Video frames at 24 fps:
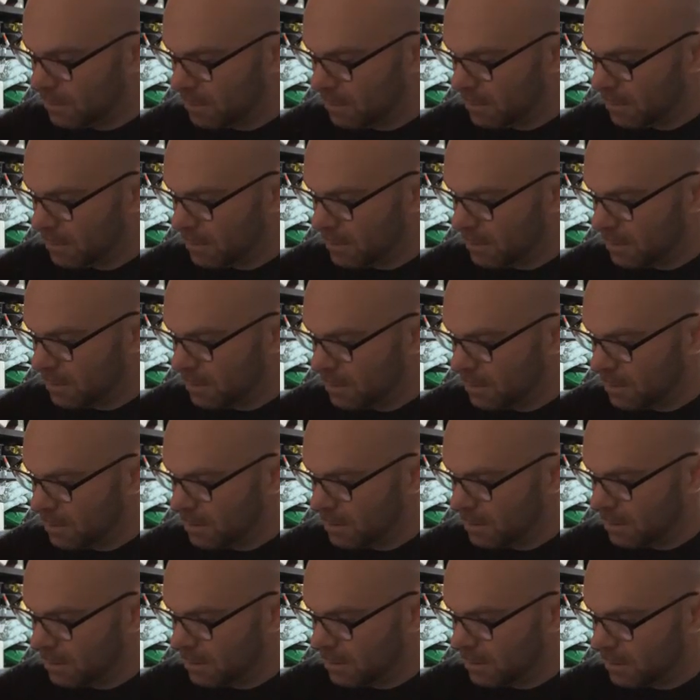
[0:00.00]

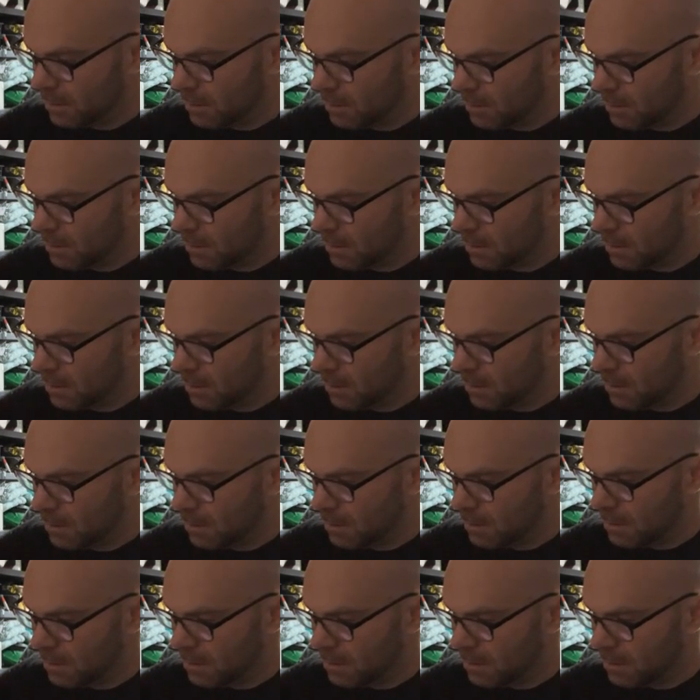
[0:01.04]
No one is speaking in this clip.